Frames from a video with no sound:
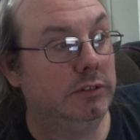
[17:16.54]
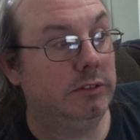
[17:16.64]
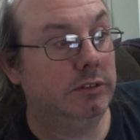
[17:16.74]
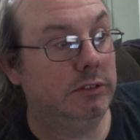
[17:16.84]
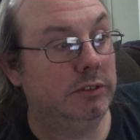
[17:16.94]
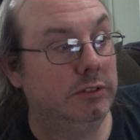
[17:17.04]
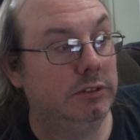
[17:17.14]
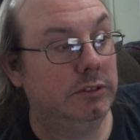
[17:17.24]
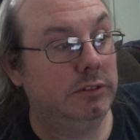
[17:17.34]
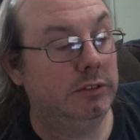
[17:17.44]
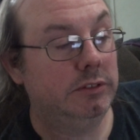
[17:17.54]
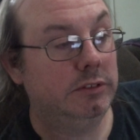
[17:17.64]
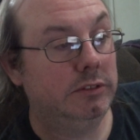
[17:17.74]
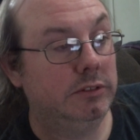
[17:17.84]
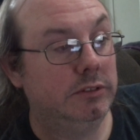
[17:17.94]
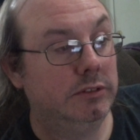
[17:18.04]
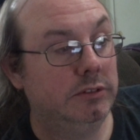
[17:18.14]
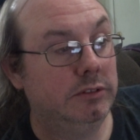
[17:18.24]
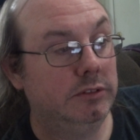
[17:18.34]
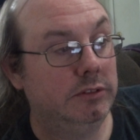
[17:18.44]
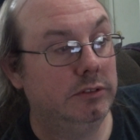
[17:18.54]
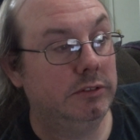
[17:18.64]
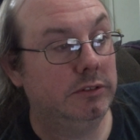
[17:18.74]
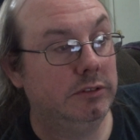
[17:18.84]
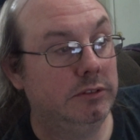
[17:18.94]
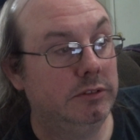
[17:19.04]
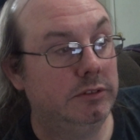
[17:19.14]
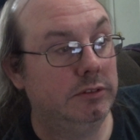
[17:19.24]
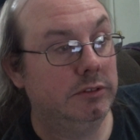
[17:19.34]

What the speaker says: Nobody speaks.